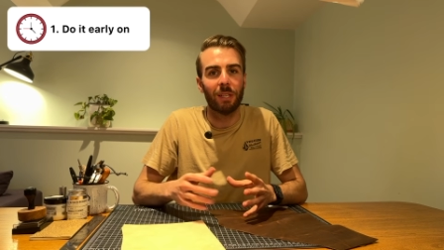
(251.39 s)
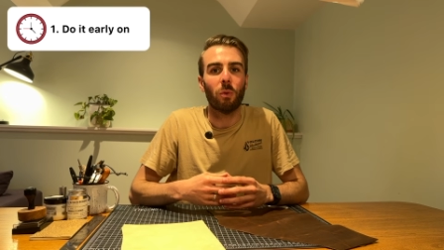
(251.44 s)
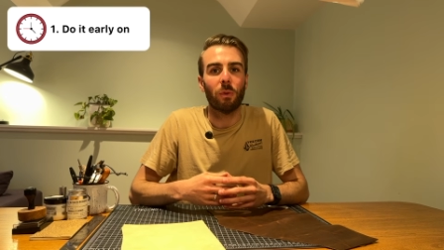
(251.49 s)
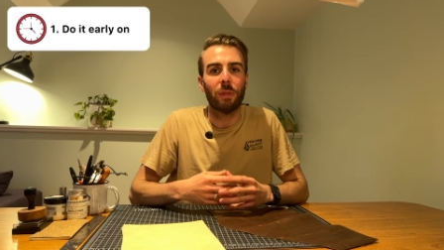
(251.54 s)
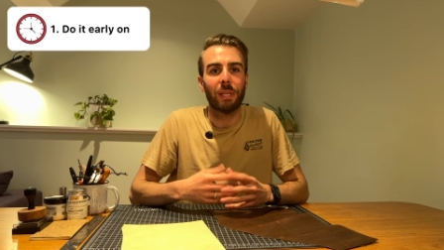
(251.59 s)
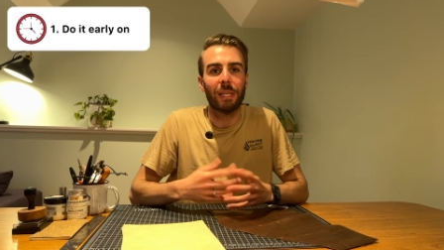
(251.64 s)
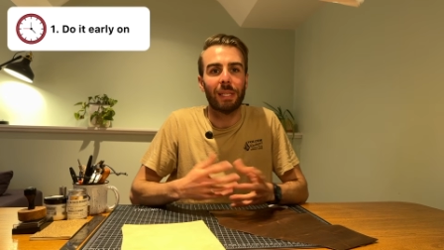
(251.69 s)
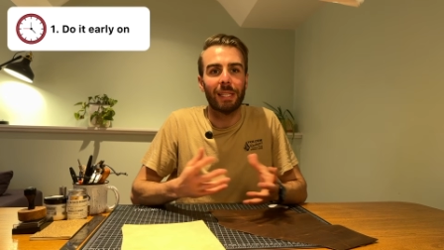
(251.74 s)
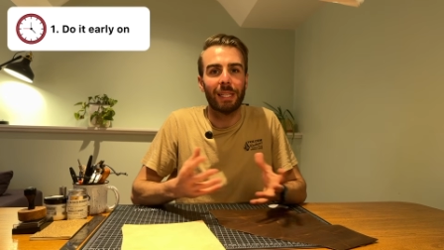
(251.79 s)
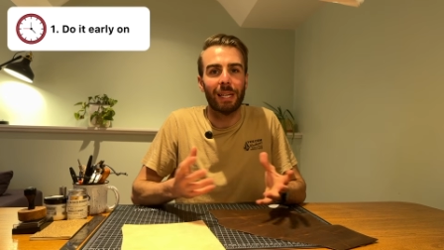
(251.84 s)
or
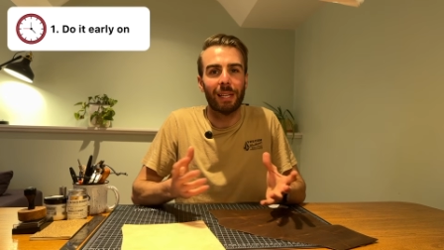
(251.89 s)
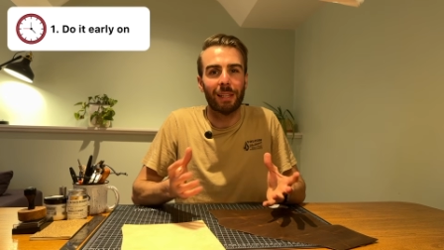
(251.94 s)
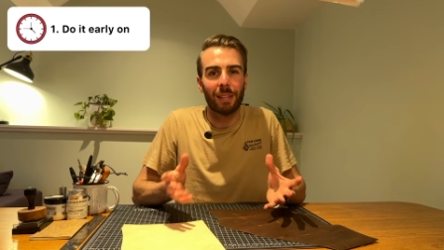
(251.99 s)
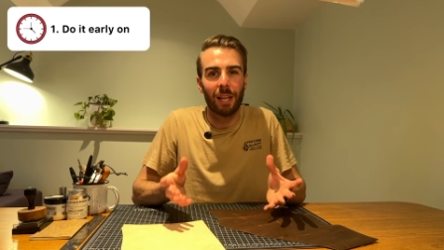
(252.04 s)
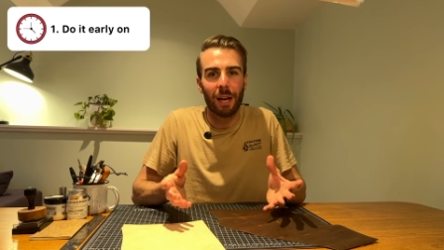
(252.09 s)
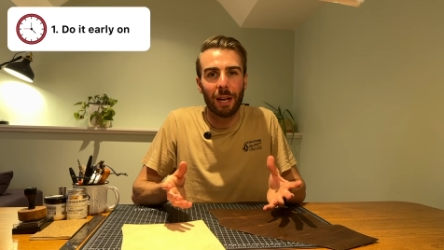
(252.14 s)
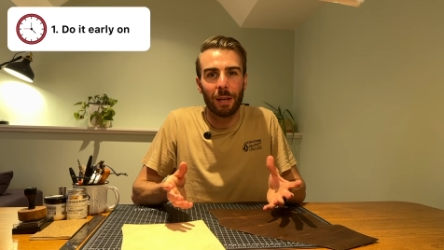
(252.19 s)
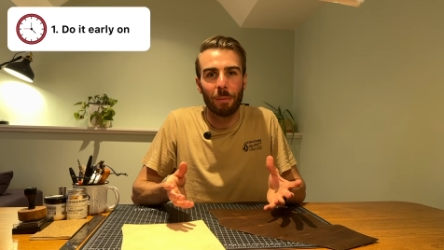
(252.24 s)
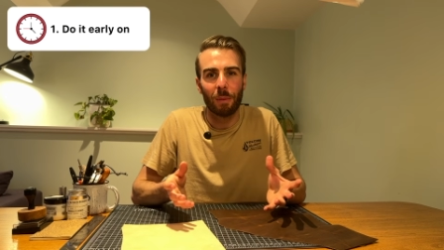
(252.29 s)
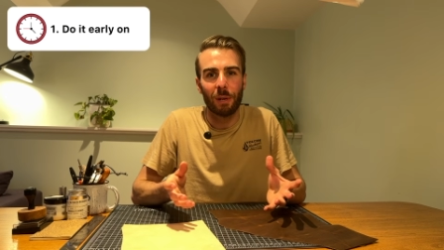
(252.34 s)
the
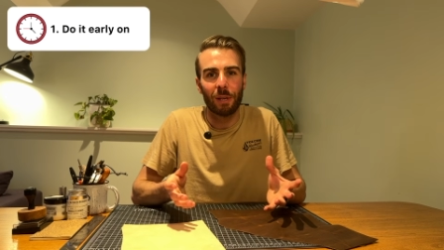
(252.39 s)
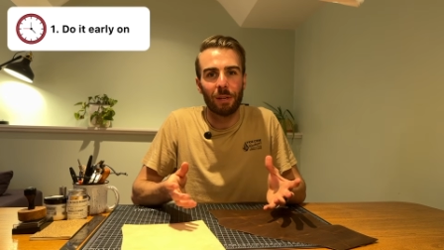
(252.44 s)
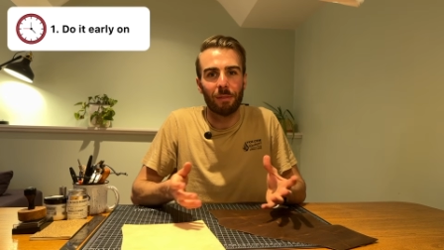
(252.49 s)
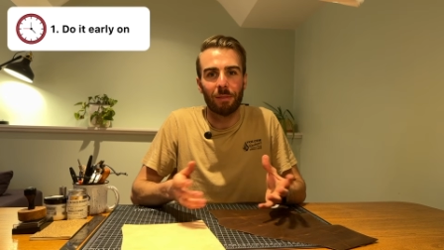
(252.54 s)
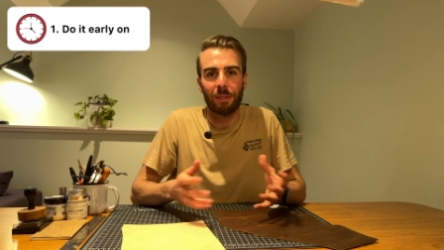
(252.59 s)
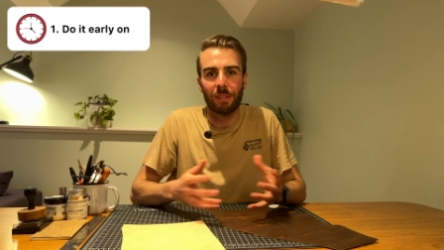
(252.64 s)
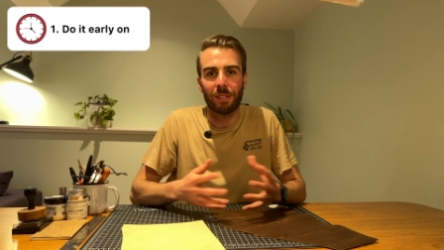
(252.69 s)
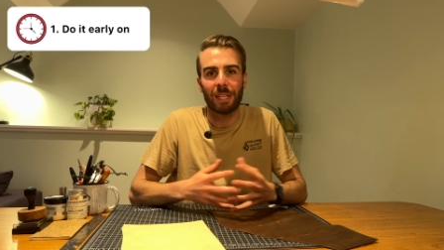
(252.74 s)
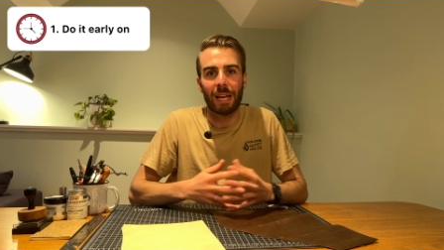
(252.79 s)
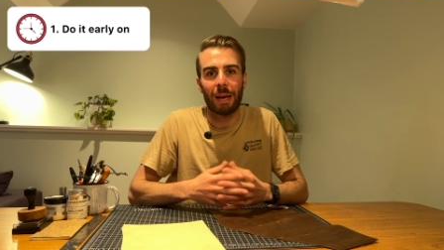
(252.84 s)
alignment of
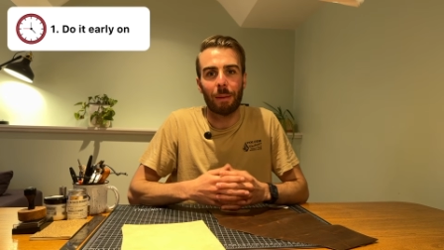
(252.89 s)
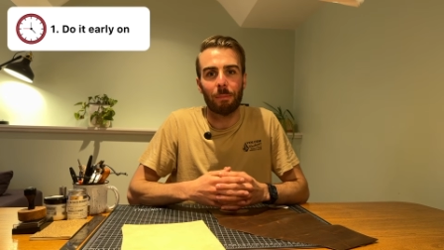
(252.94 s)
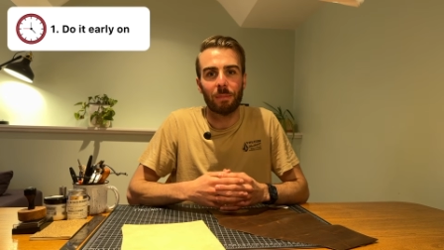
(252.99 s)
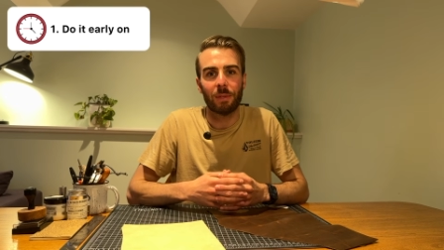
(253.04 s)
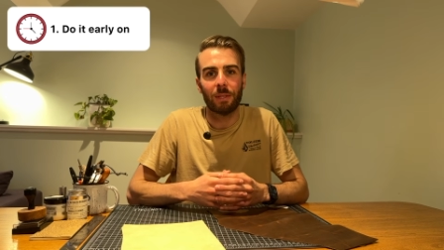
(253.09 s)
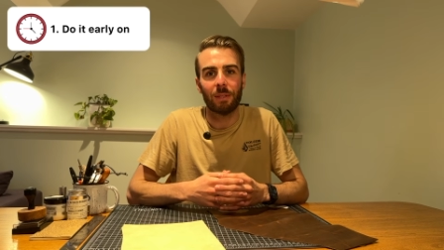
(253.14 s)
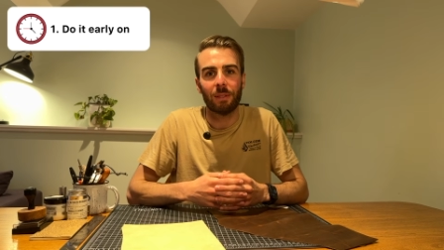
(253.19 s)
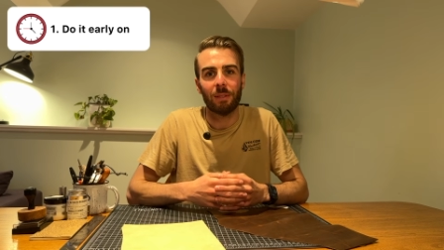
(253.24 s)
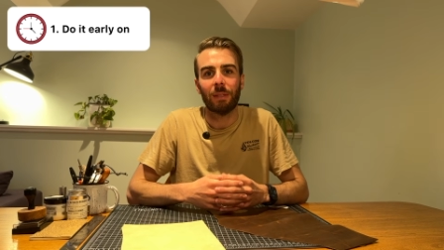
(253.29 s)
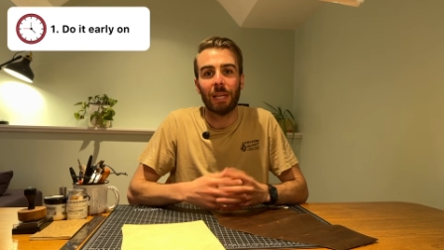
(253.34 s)
the
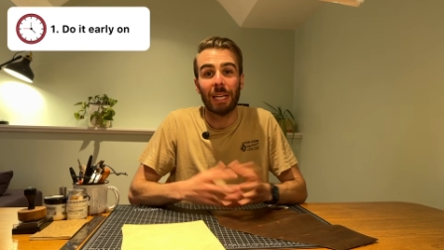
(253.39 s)
stamps.